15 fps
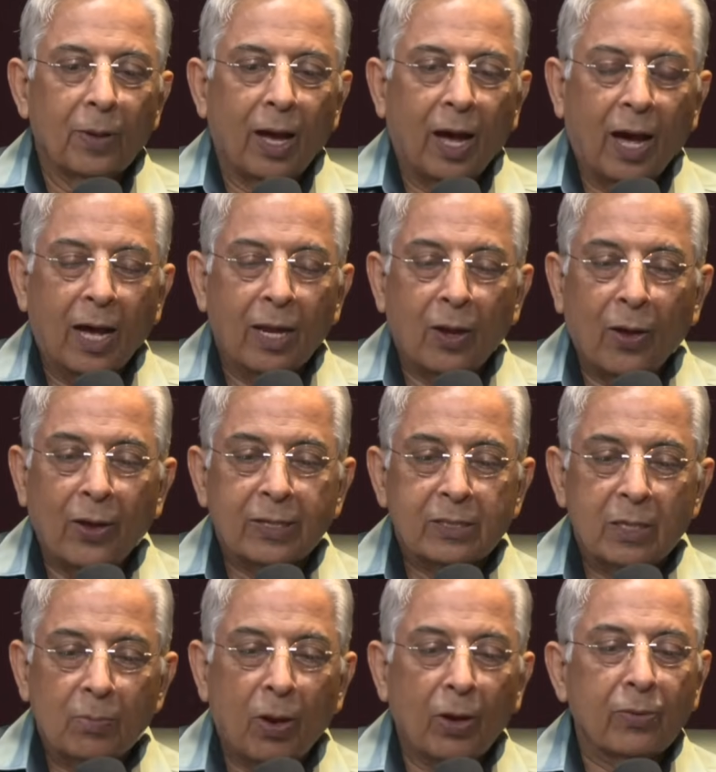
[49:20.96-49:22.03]
allowing
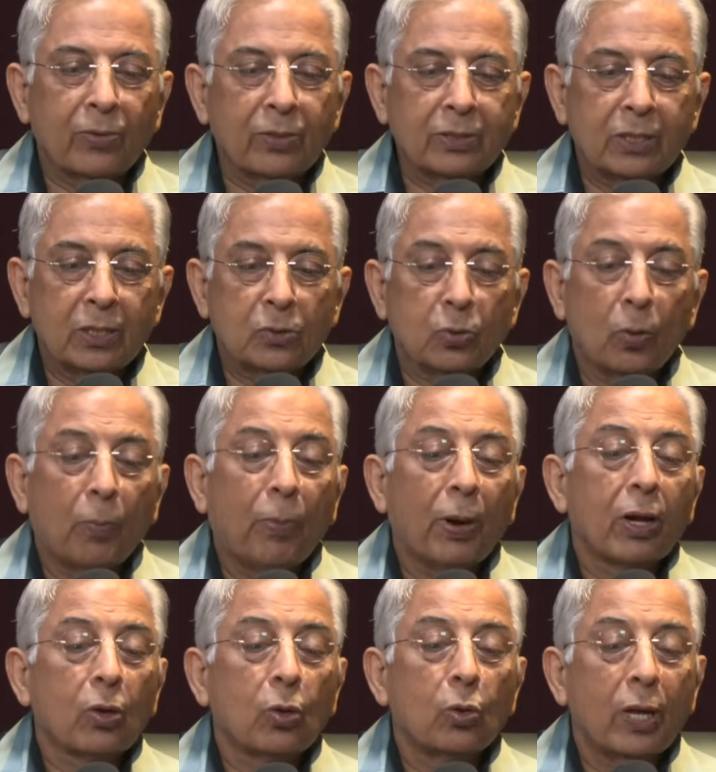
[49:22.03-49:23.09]
democracy to
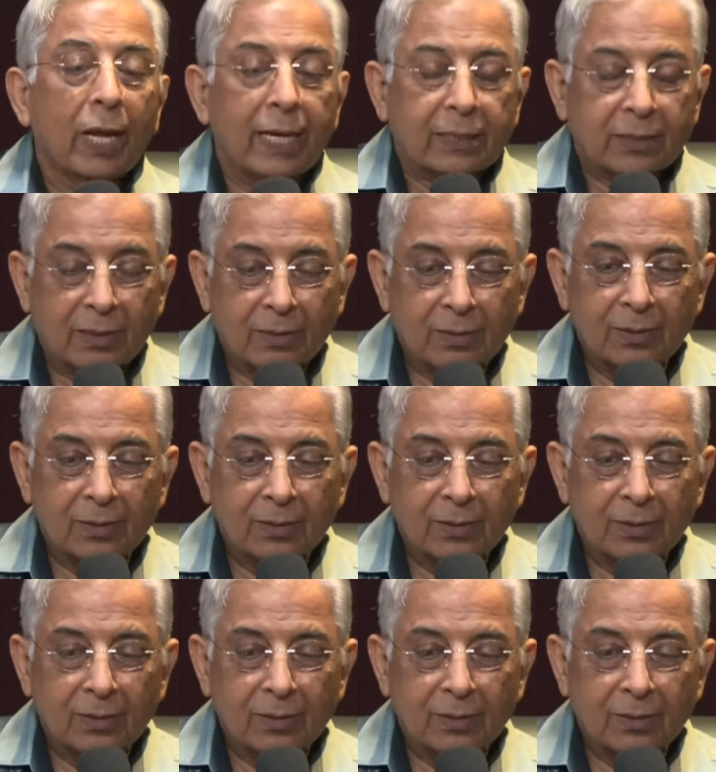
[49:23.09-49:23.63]
percolate